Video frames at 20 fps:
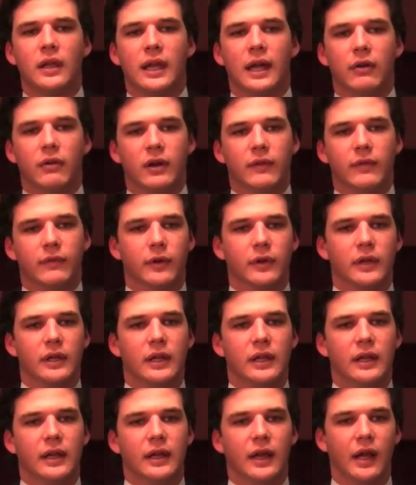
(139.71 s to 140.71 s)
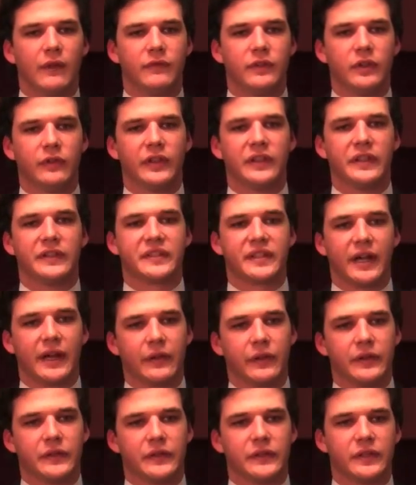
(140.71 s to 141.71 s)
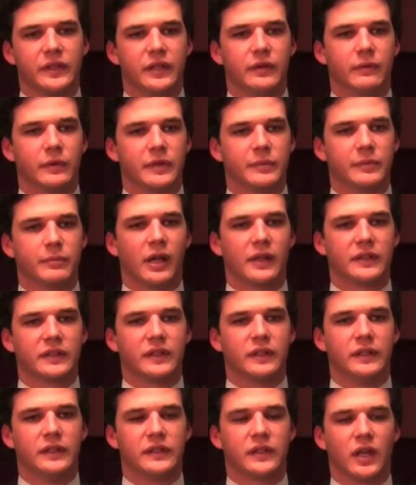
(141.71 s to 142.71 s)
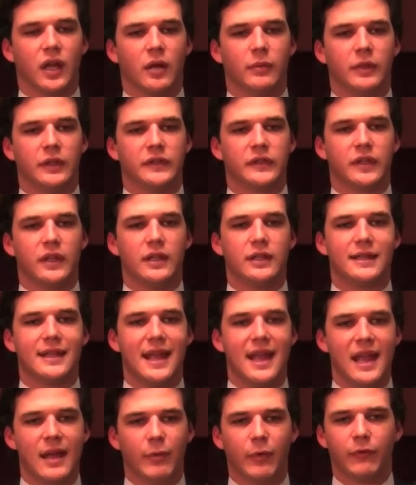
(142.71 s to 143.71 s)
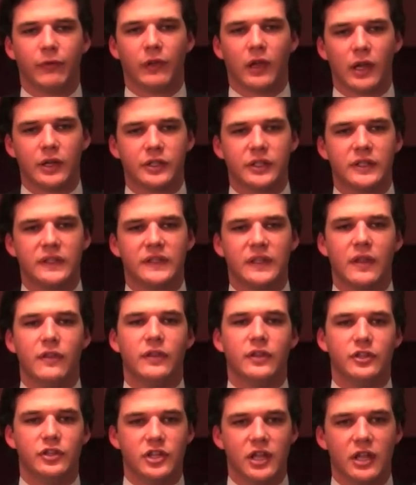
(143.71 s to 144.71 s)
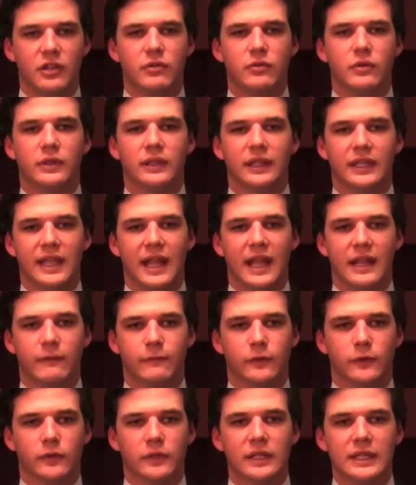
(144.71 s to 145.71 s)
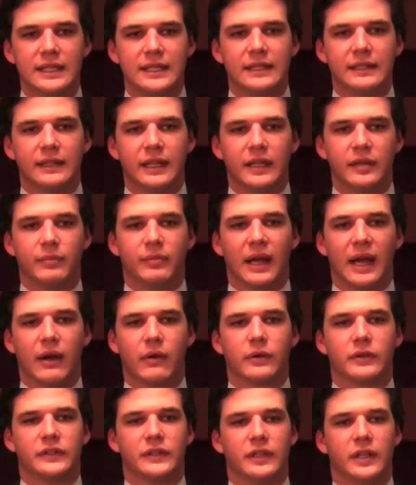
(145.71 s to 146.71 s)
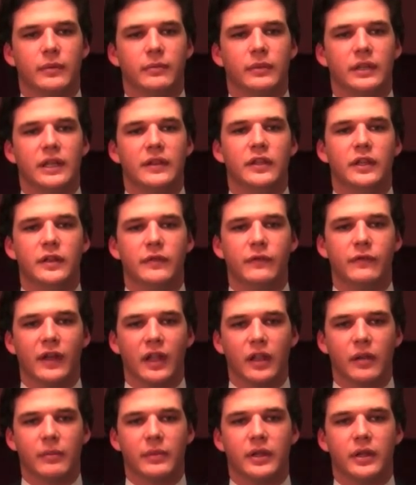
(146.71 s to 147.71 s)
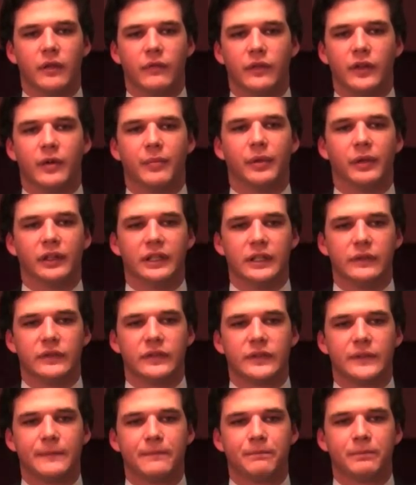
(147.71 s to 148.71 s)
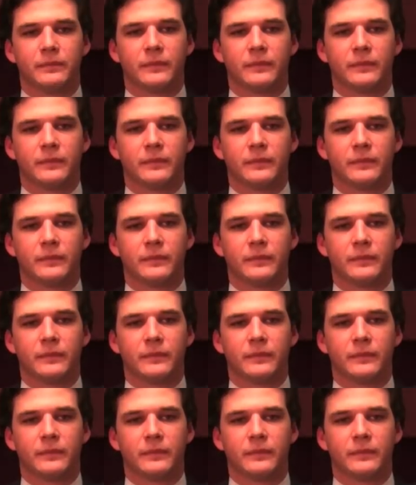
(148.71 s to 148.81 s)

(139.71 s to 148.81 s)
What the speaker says: However, I feel that silence in response to these comments camouflages the genuinely hateful and empowers them in the development of their beliefs.